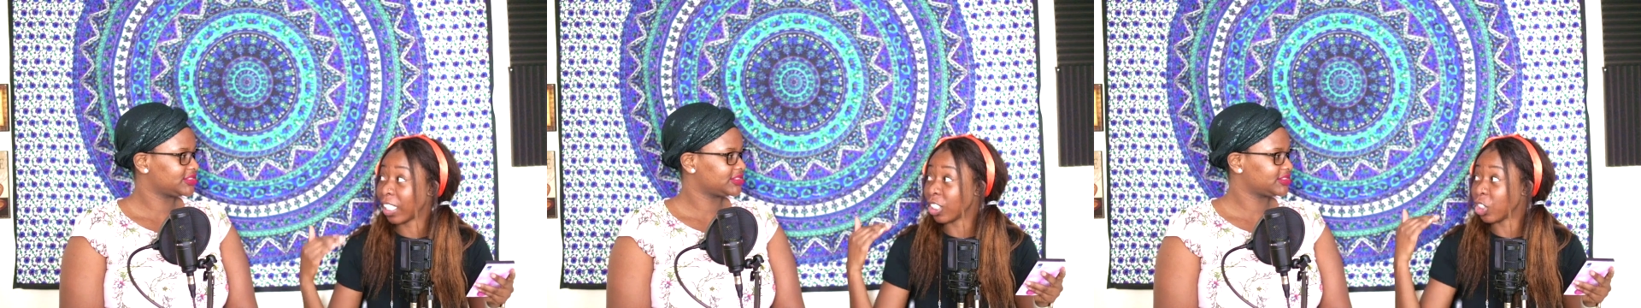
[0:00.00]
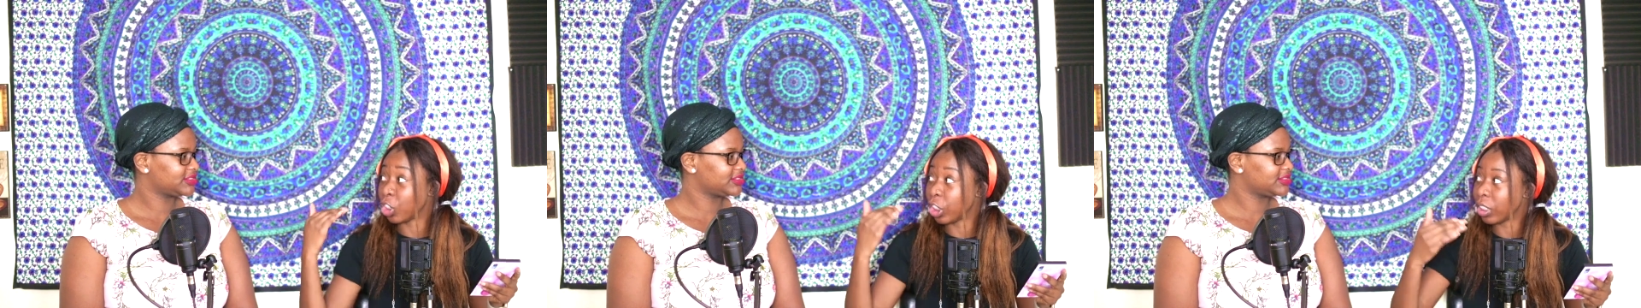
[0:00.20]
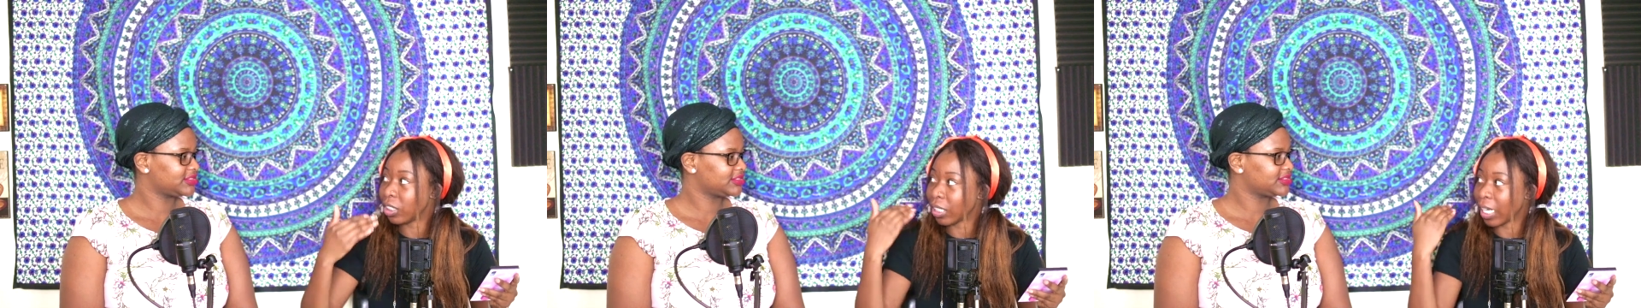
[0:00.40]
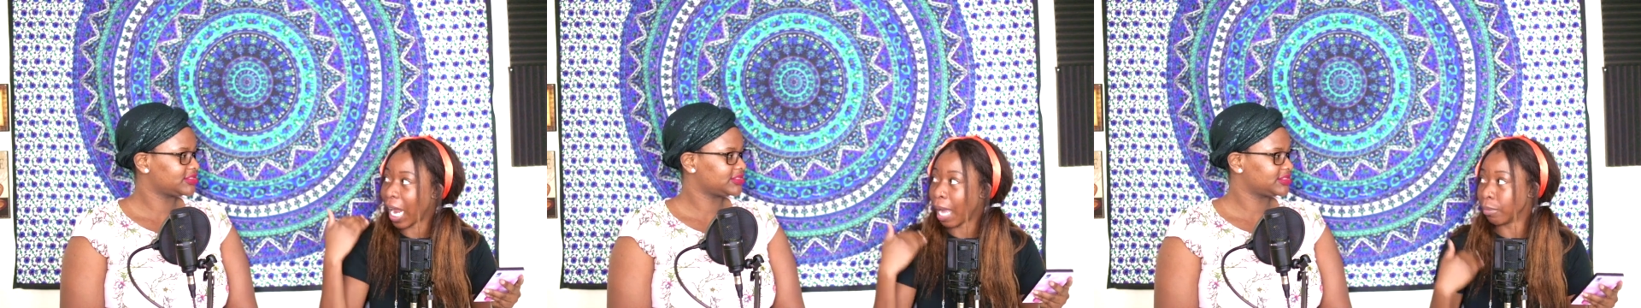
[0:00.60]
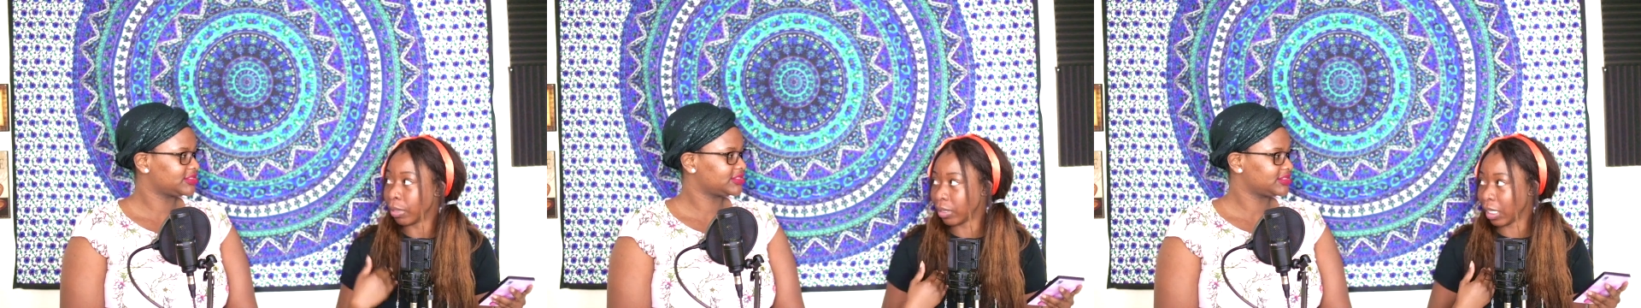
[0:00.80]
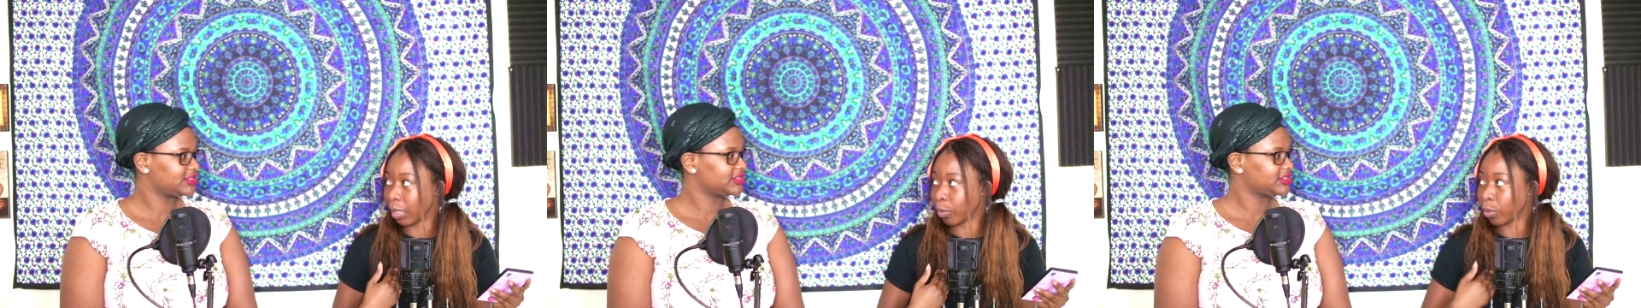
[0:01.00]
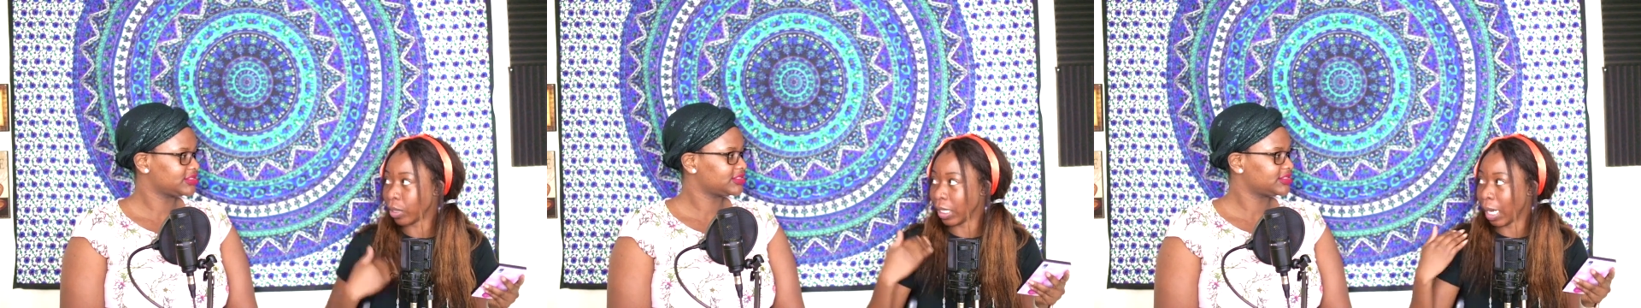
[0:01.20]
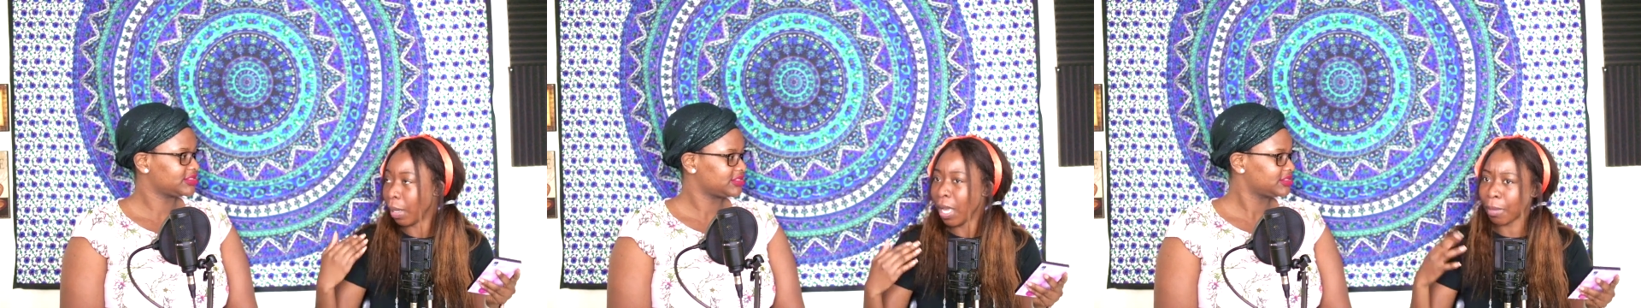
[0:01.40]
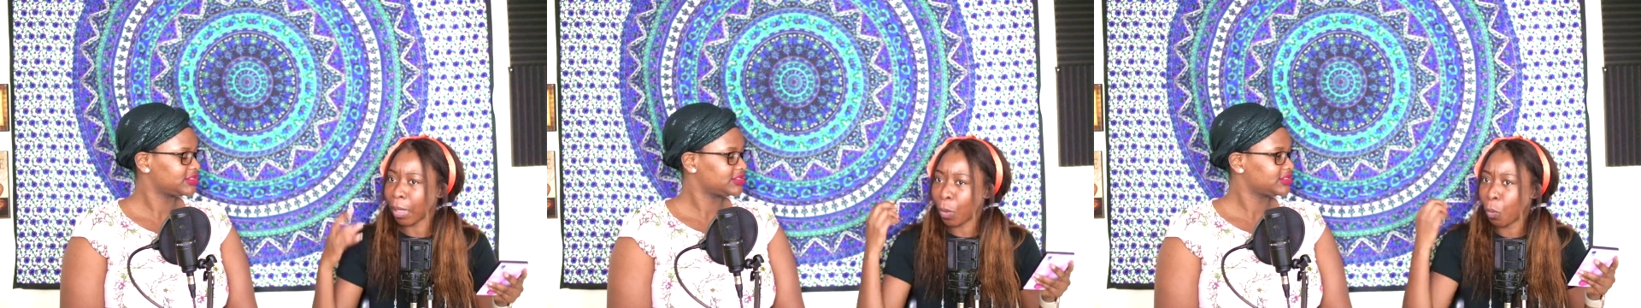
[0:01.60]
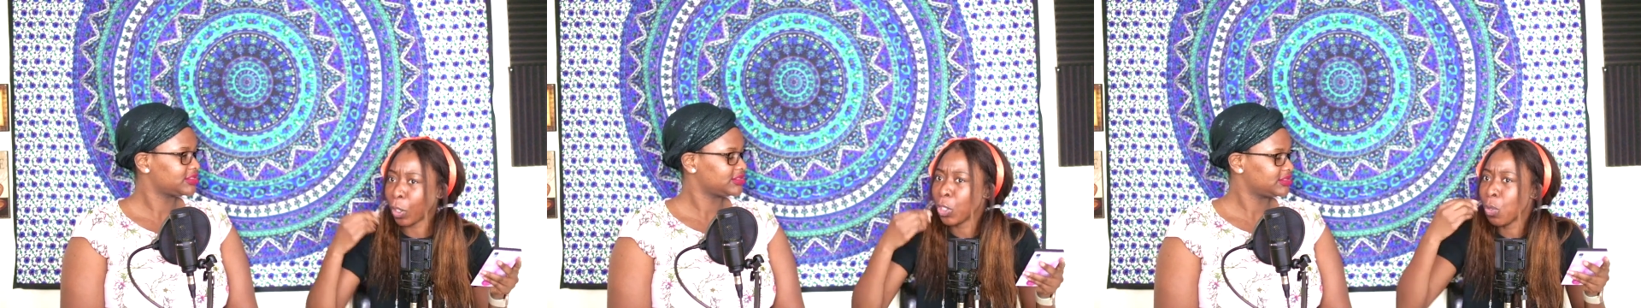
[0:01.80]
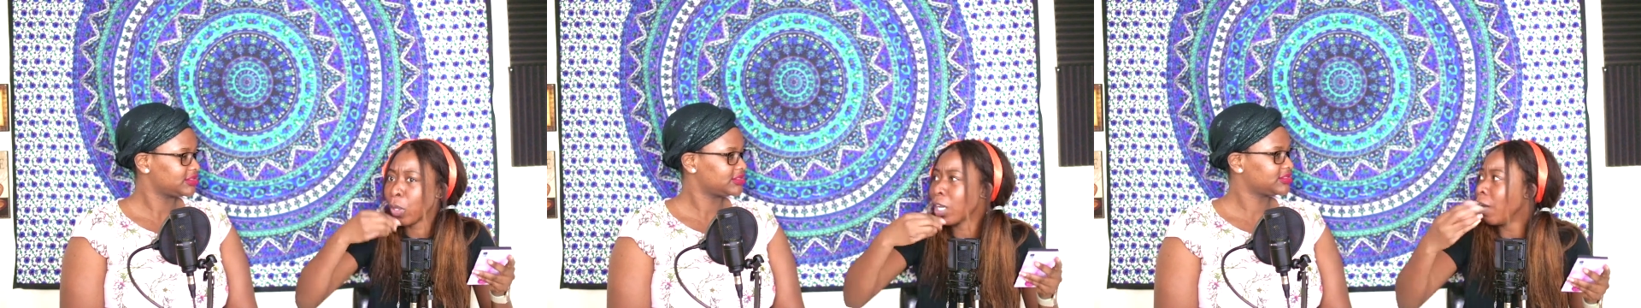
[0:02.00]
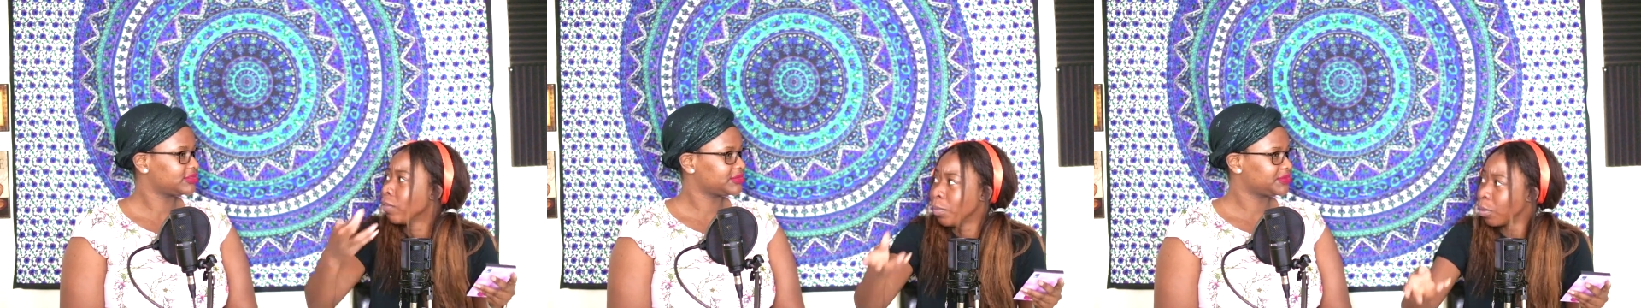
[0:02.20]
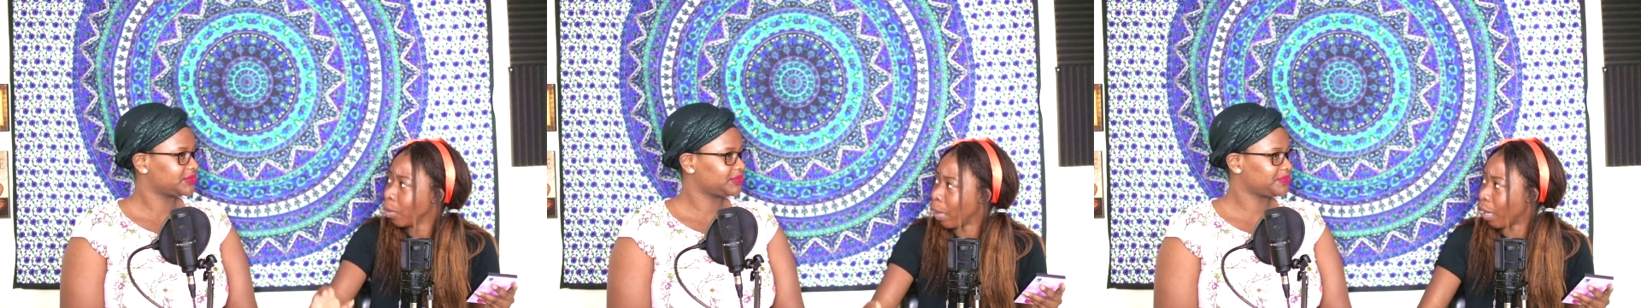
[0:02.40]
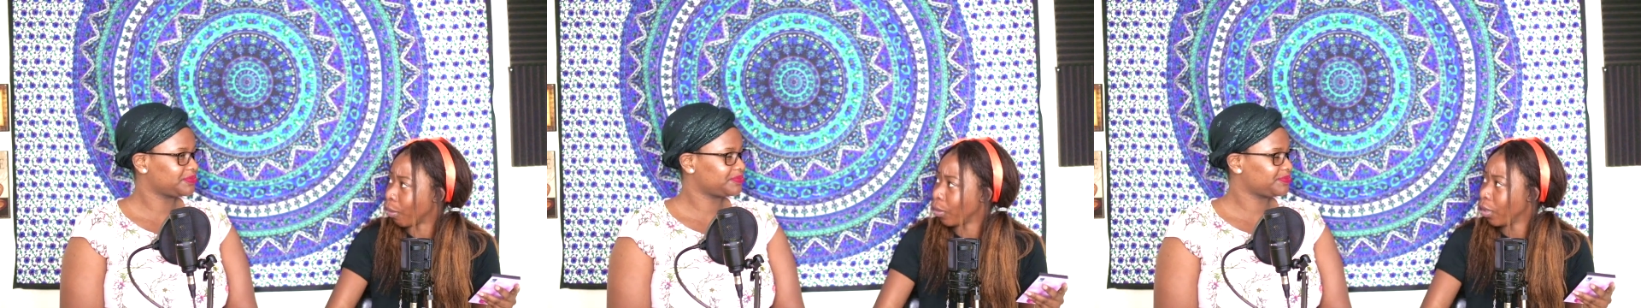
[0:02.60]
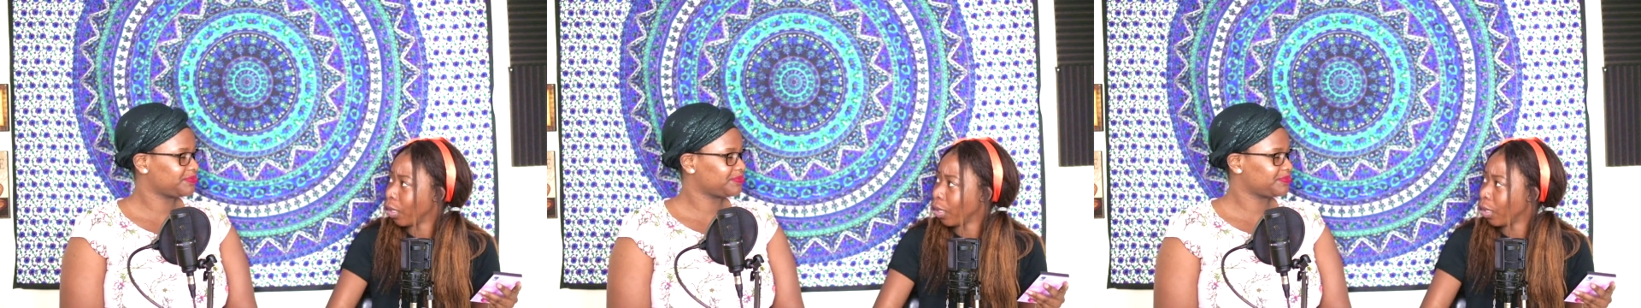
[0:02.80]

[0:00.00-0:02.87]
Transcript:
Speaker 1: she said, I'm disabled. And I, I'm like, what are you uncomfortable about?